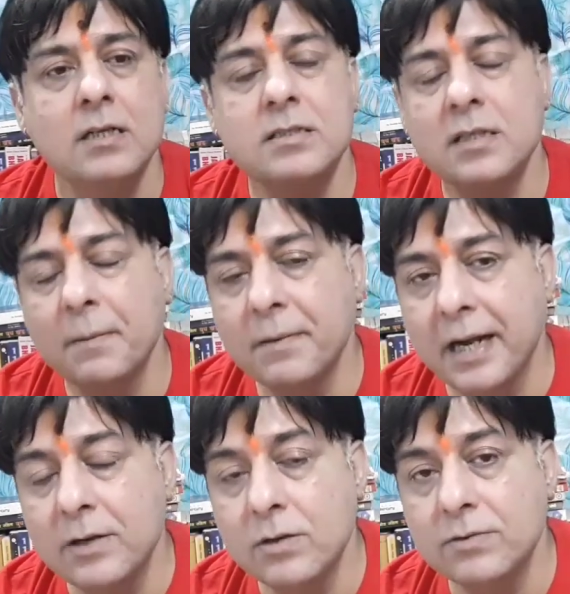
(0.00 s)
some
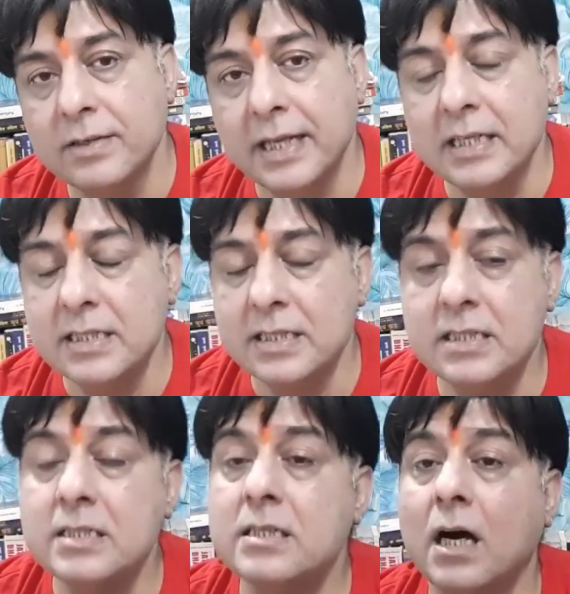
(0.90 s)
kind of
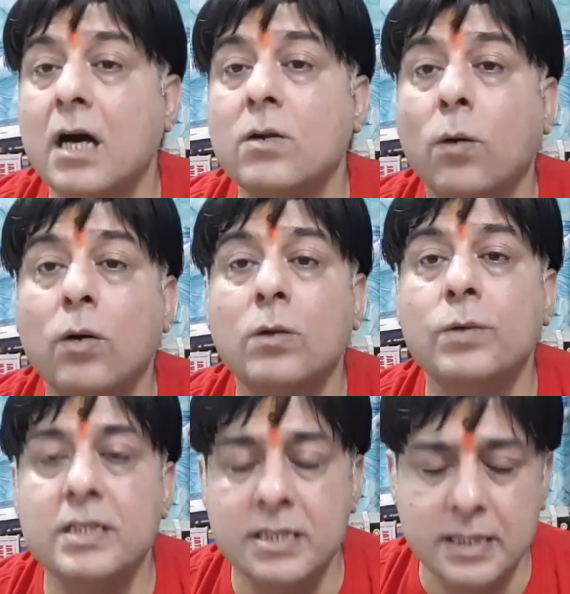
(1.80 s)
tensions are
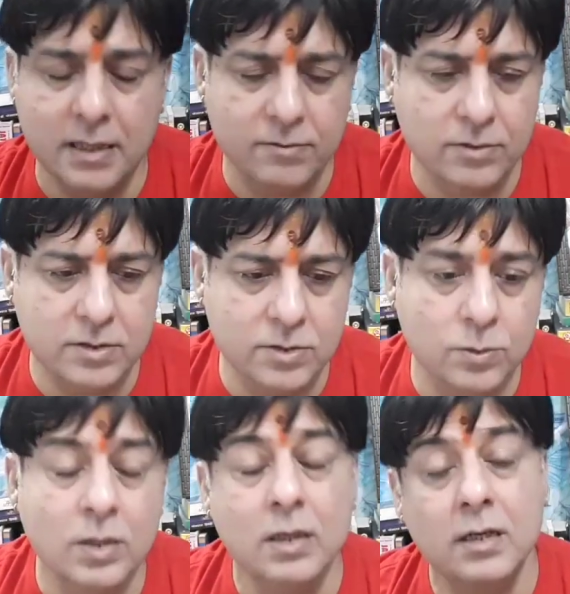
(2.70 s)
always there with you,